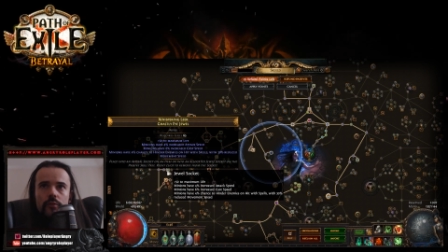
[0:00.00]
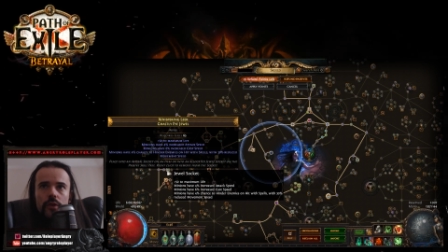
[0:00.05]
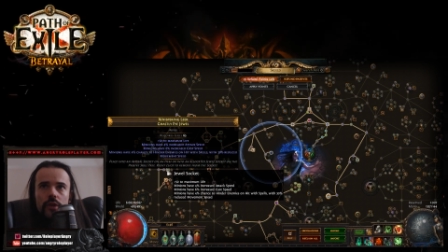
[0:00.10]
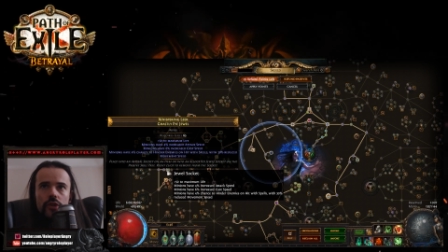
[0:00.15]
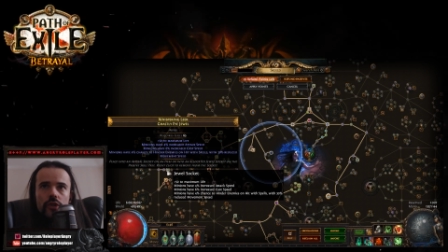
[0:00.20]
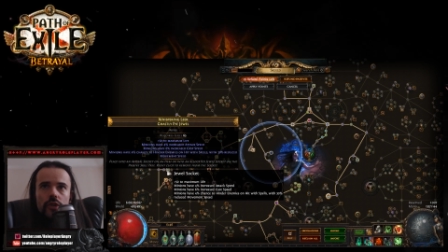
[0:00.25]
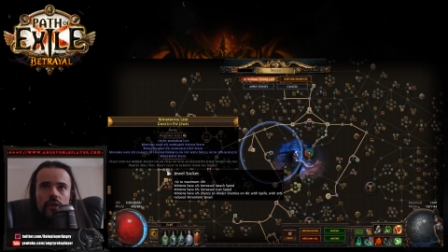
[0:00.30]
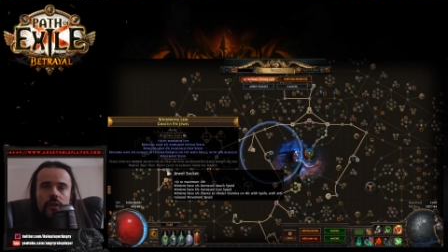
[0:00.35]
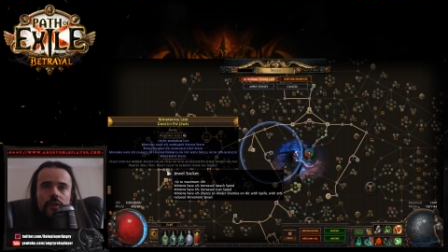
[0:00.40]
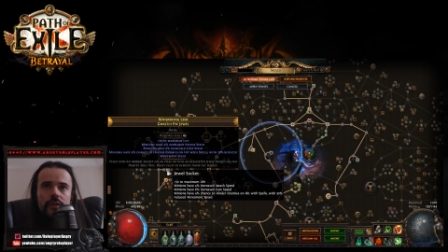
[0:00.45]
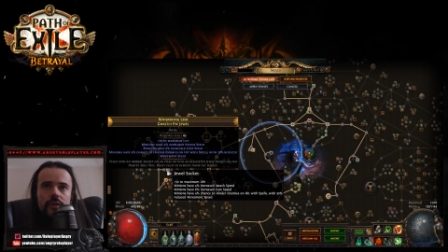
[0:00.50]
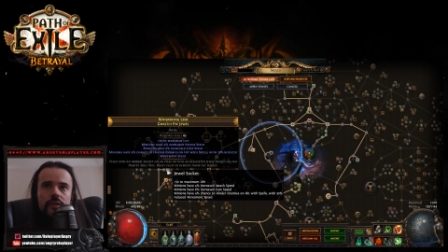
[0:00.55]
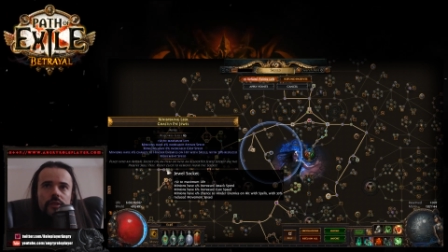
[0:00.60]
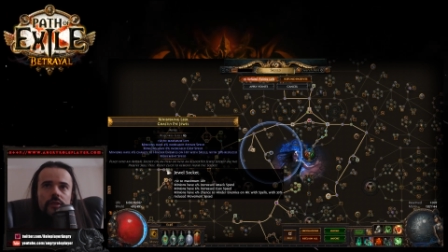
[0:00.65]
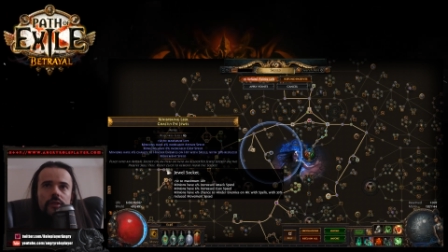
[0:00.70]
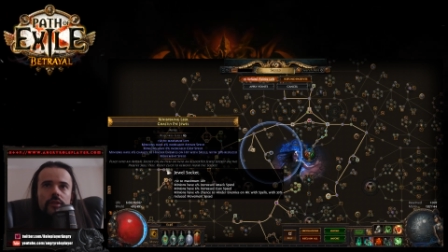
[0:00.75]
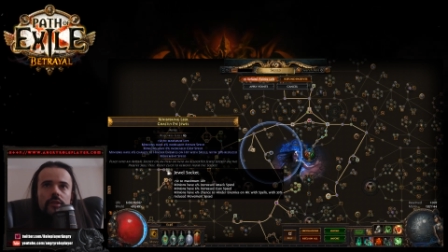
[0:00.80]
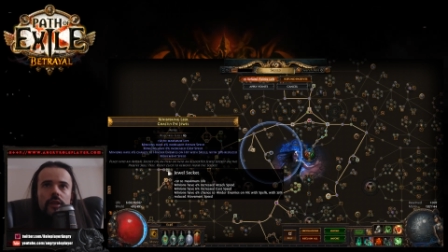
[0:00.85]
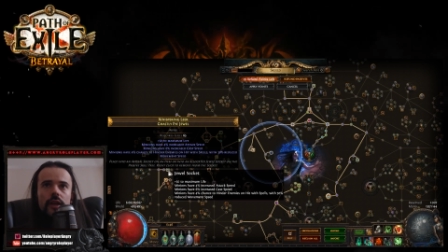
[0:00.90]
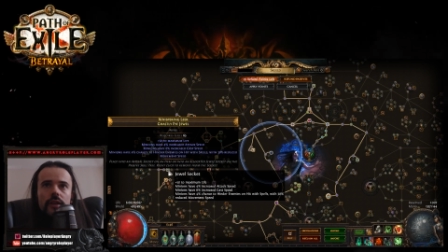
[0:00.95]
which is
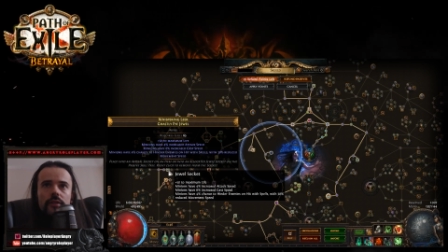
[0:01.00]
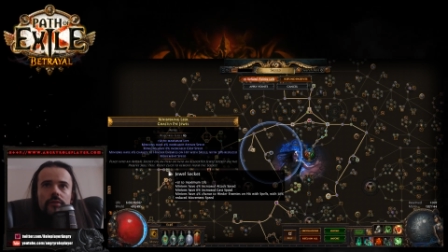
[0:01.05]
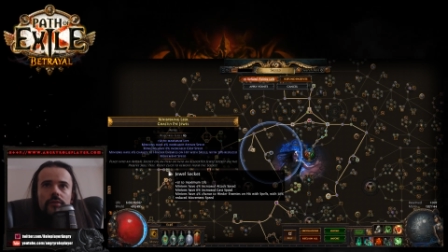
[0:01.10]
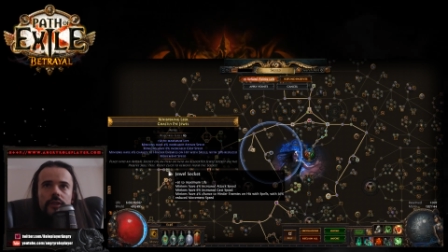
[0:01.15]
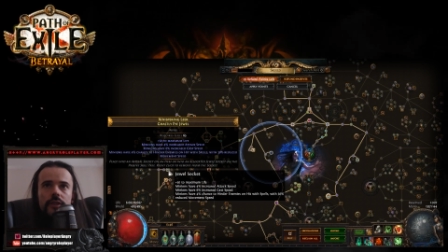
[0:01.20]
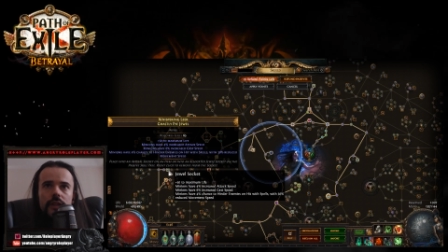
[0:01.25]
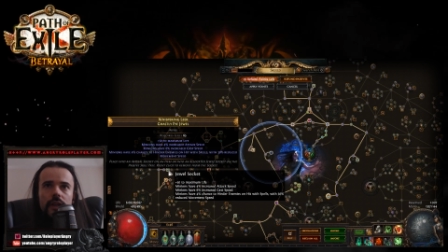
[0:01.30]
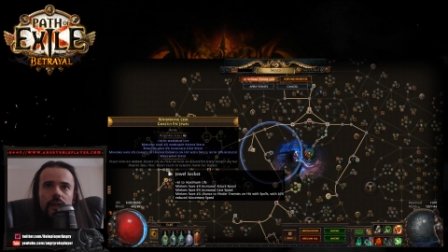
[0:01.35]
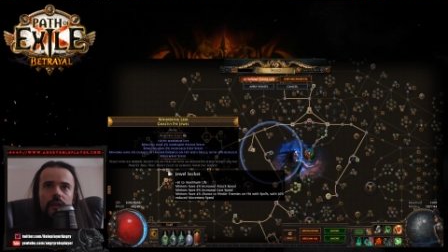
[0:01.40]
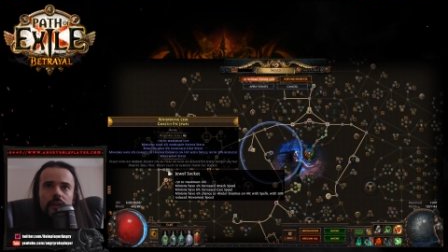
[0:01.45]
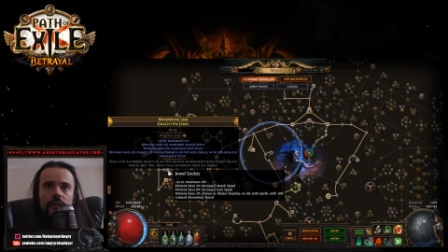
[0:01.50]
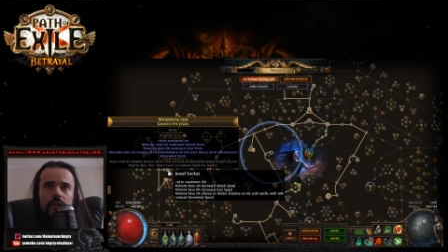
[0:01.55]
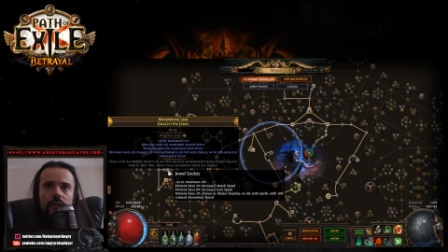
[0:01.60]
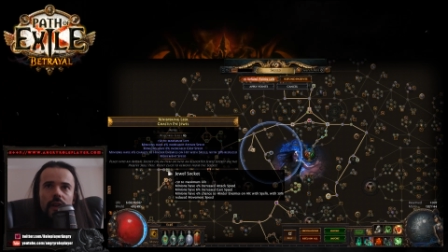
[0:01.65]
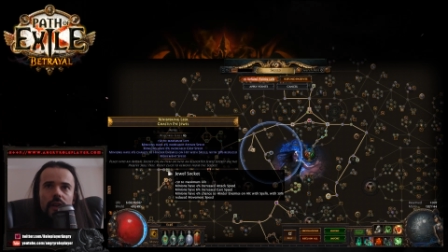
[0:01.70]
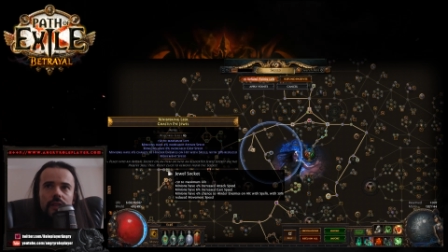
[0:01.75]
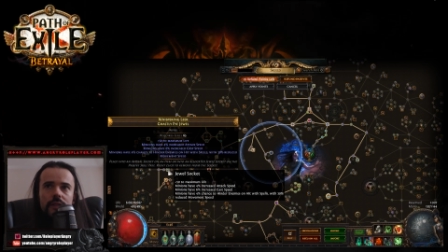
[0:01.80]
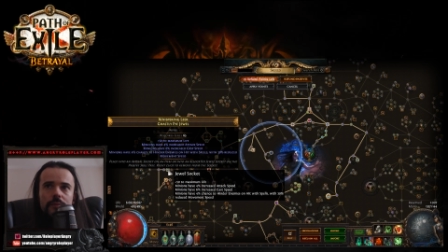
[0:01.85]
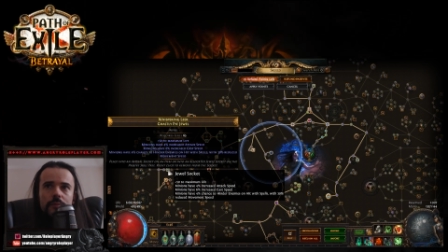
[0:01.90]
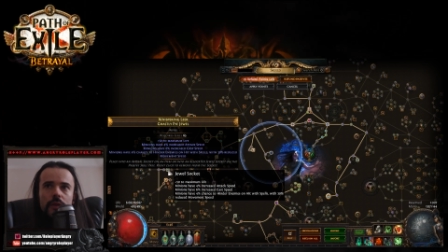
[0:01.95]
life attacking
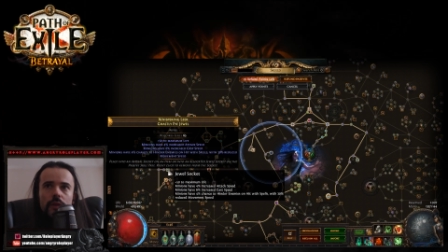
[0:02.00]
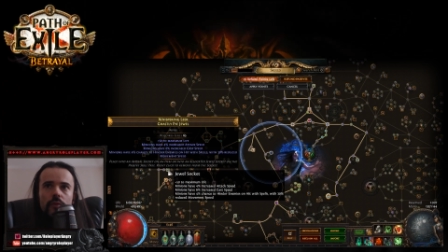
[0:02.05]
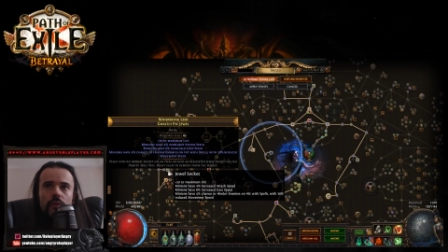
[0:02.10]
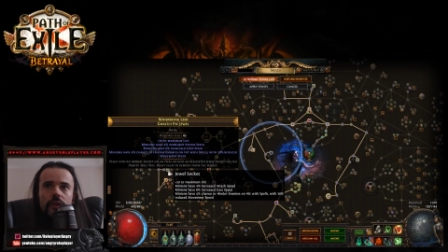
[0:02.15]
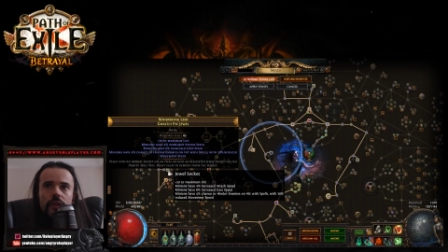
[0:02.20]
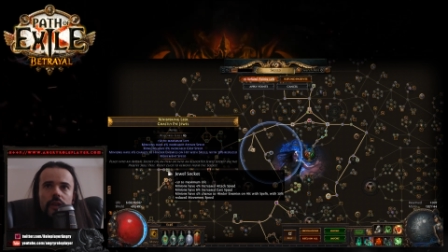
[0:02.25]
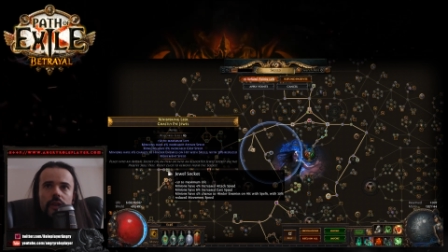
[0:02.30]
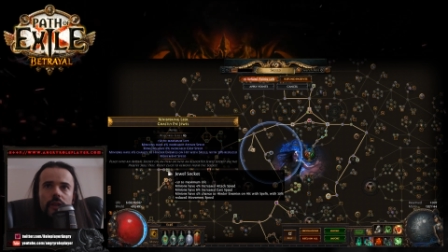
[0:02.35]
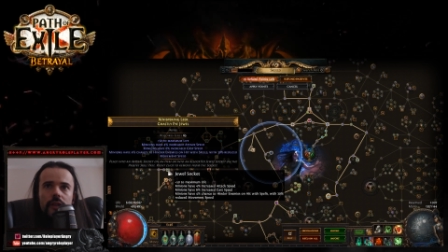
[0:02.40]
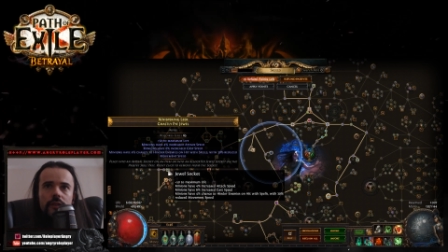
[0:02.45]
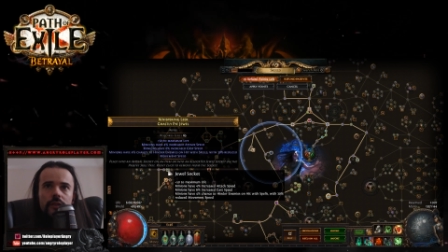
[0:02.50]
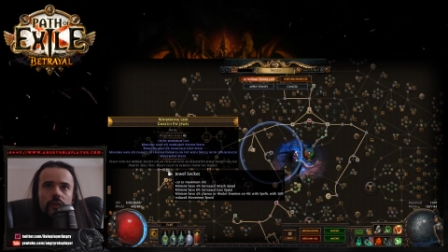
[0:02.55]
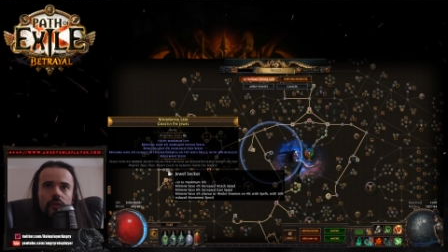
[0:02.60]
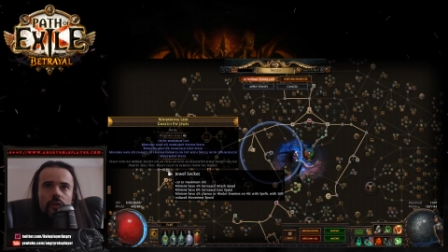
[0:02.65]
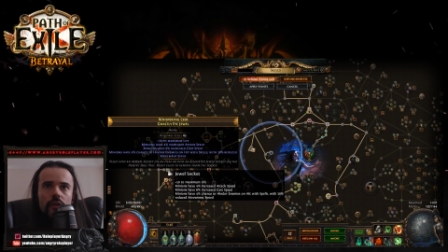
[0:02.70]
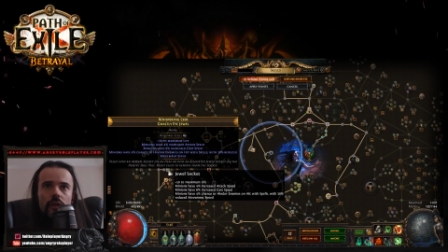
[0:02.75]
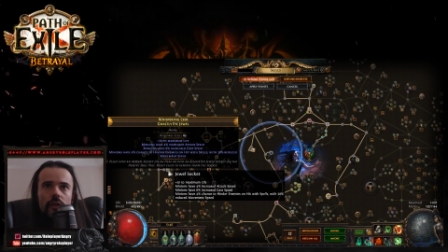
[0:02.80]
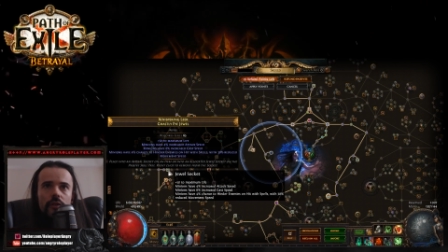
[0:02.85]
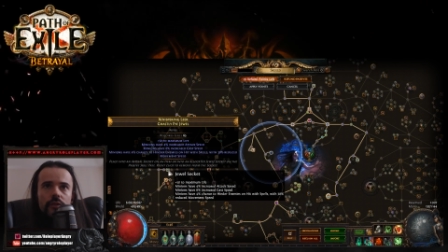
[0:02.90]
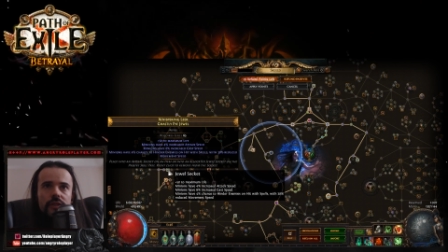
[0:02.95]
cast speed with
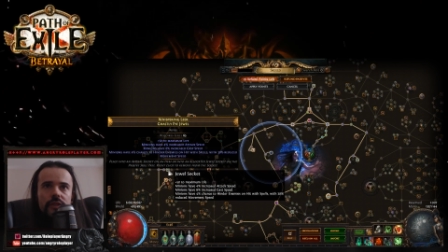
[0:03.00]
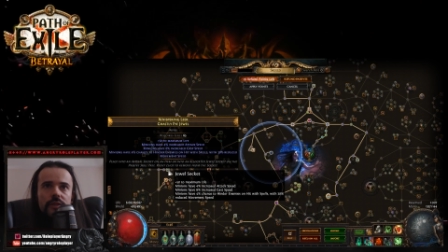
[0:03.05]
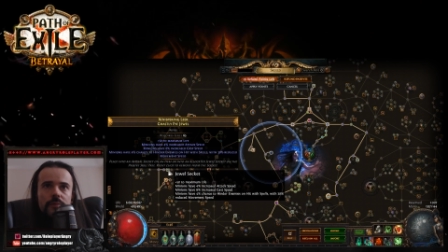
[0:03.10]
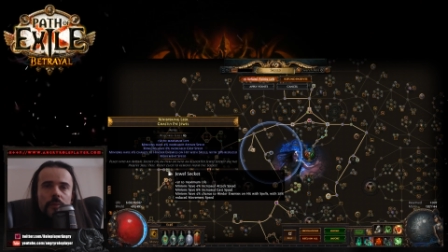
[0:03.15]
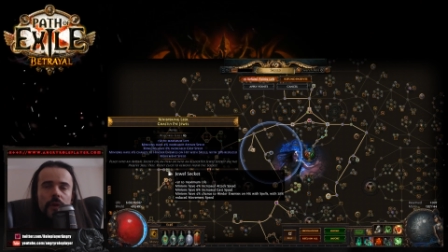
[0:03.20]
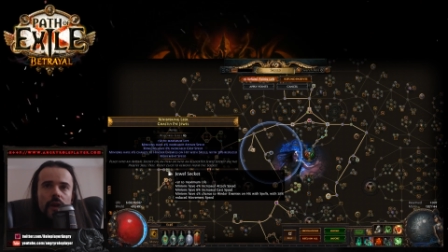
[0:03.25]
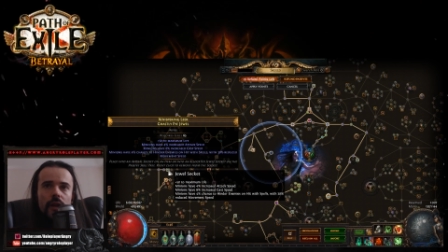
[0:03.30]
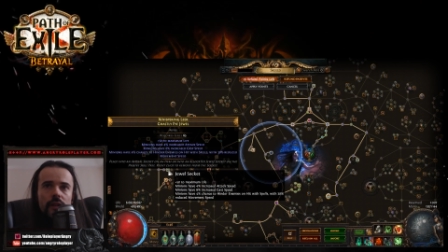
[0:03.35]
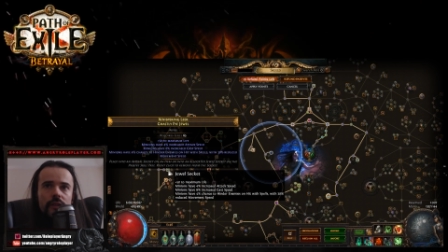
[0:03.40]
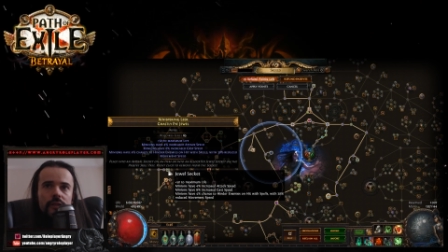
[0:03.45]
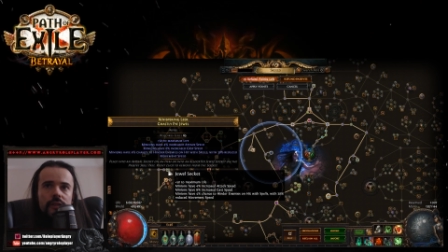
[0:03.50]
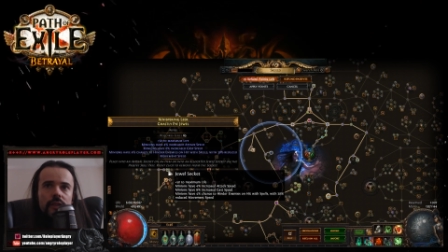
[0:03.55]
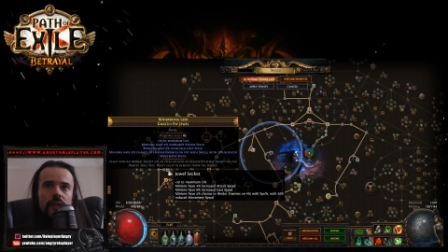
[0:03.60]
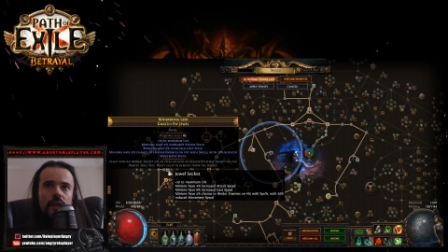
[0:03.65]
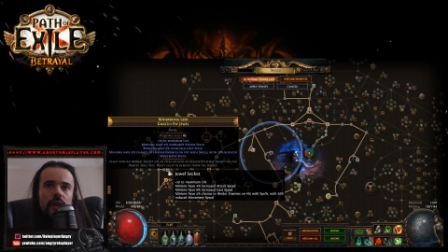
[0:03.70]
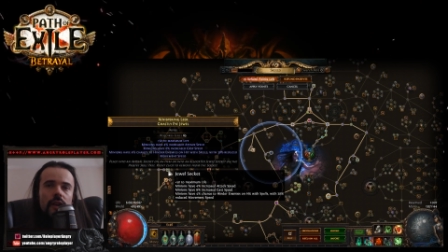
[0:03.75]
hinder on spells.